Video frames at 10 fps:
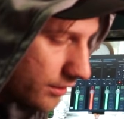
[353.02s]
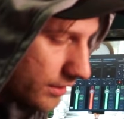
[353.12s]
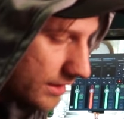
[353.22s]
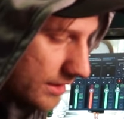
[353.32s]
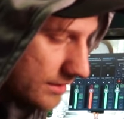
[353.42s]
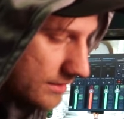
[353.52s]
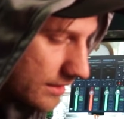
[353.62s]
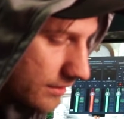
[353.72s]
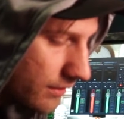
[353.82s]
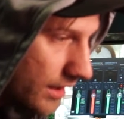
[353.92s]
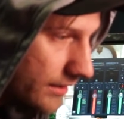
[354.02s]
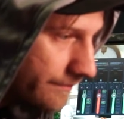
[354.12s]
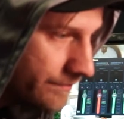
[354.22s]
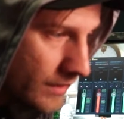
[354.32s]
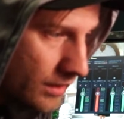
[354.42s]
the dirtiness, right?
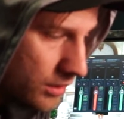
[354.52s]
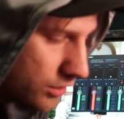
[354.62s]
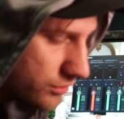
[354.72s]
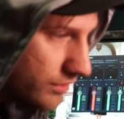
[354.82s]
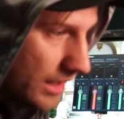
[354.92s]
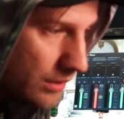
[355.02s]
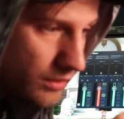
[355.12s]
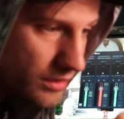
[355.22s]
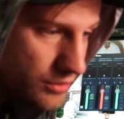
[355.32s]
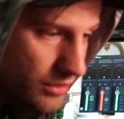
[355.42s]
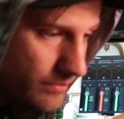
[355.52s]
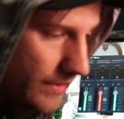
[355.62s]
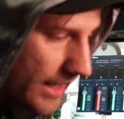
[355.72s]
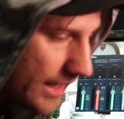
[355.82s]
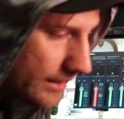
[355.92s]
So now we're gonna jump
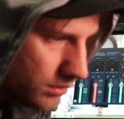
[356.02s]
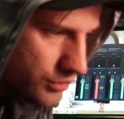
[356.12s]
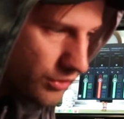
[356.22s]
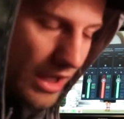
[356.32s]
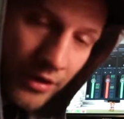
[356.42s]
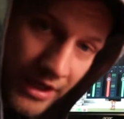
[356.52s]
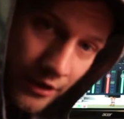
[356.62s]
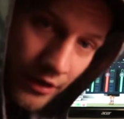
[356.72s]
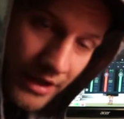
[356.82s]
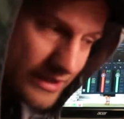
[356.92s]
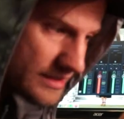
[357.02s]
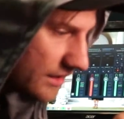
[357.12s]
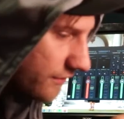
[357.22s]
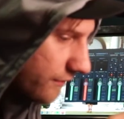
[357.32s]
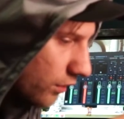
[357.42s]
back. So now here is
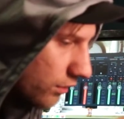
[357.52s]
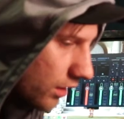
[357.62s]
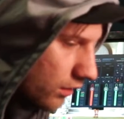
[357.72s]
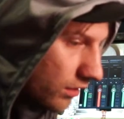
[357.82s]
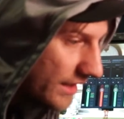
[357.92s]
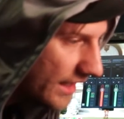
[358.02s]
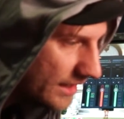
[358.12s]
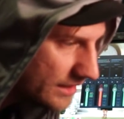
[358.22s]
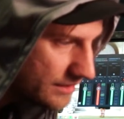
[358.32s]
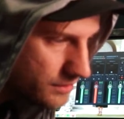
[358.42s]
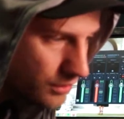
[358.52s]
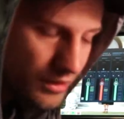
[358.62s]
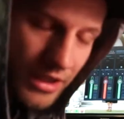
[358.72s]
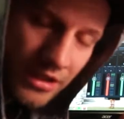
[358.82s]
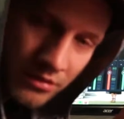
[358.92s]
the photo. Again, it is
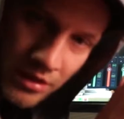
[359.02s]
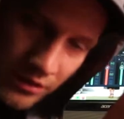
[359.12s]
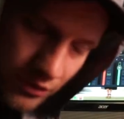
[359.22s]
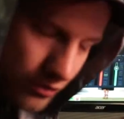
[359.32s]
dirty, do